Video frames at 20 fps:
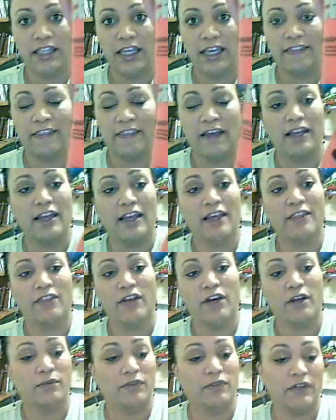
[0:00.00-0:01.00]
like that. I
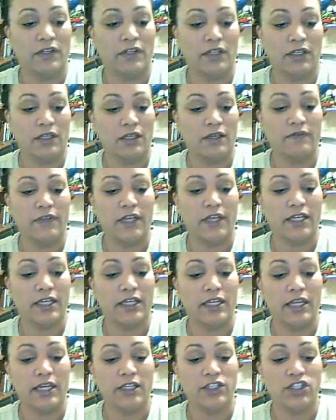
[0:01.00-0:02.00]
thought it was going to give like a
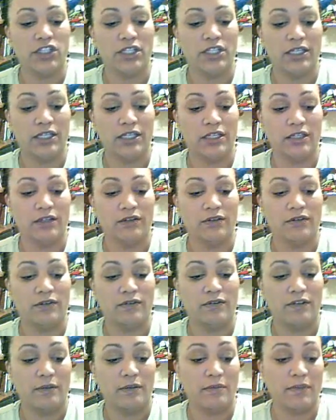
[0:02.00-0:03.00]
nice sheen or
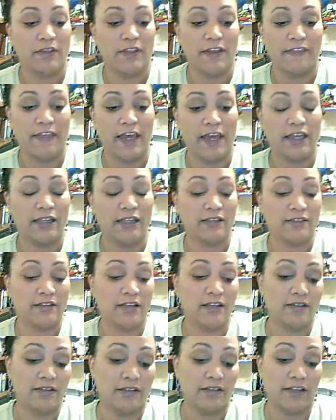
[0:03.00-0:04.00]
something like that. It
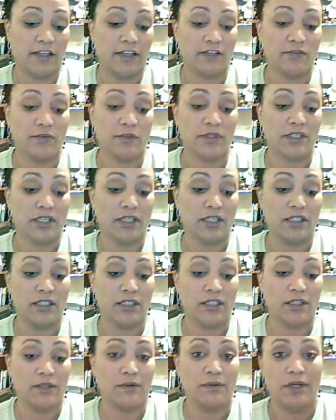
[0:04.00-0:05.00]
says that that's what it's going
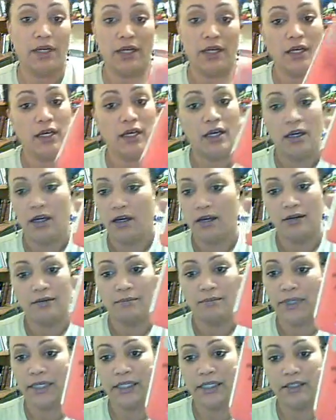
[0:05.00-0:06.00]
to do,
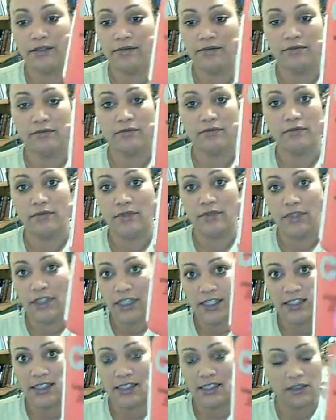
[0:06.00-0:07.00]
but
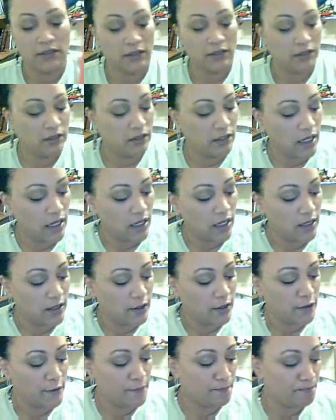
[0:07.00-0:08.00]
it didn't.
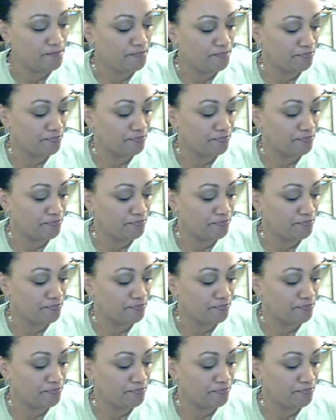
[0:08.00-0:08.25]
But